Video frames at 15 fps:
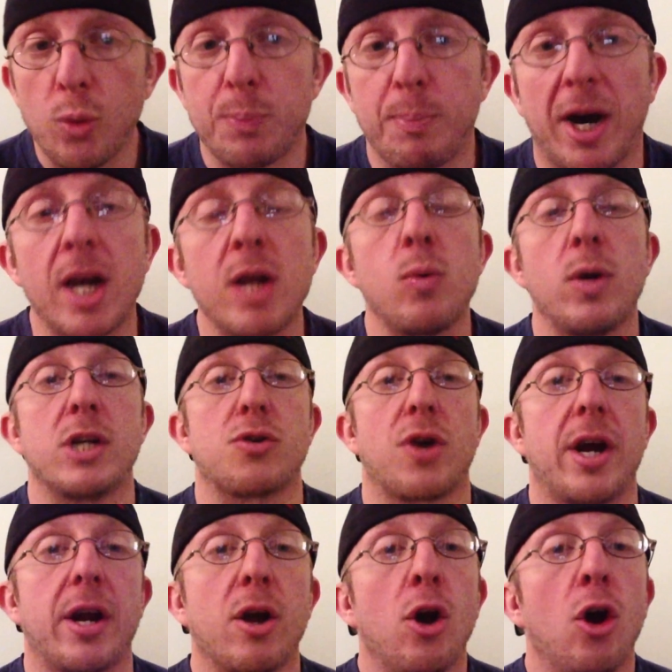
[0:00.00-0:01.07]
With bodyweight
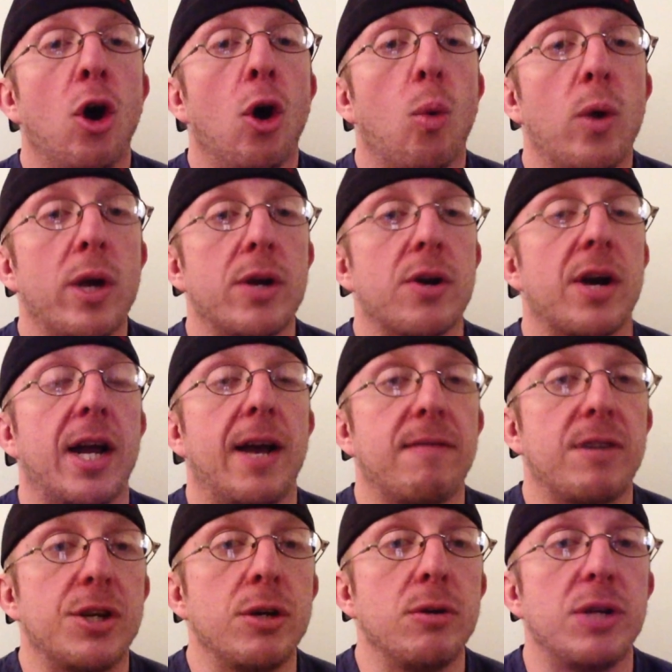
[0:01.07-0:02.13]
training, what you're going to
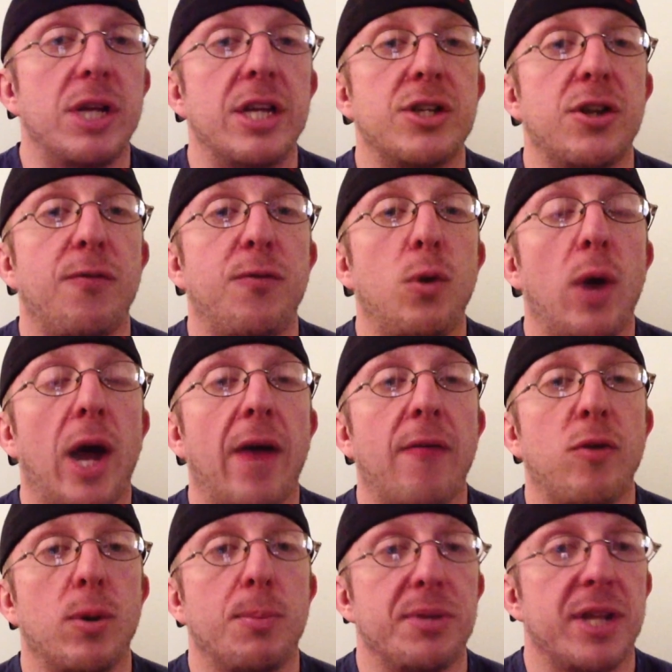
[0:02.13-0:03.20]
have to do is, if you
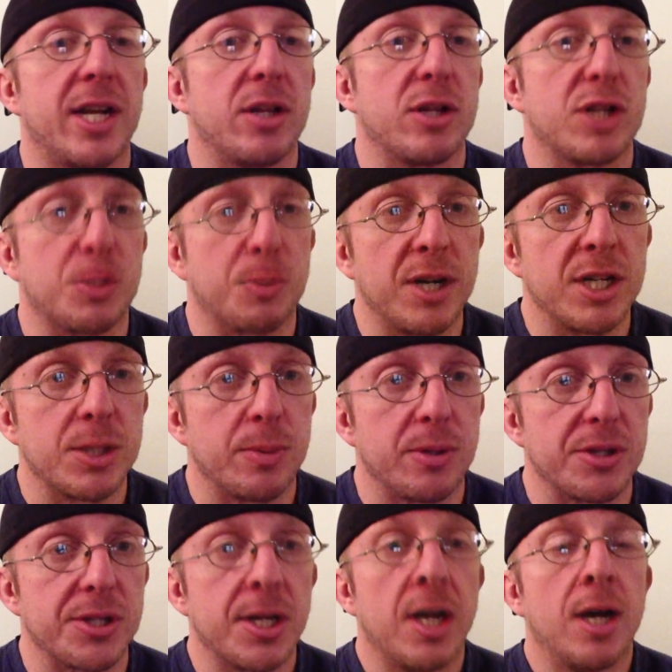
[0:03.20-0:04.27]
have to apply those
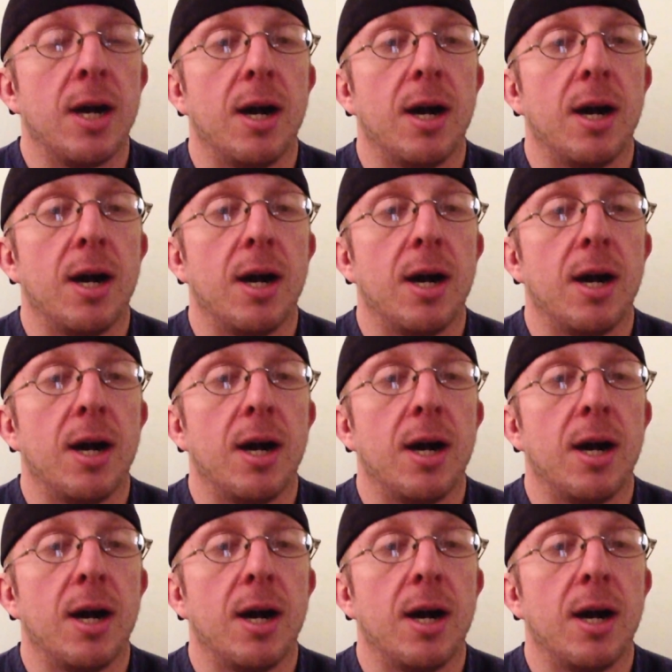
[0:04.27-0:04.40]
principles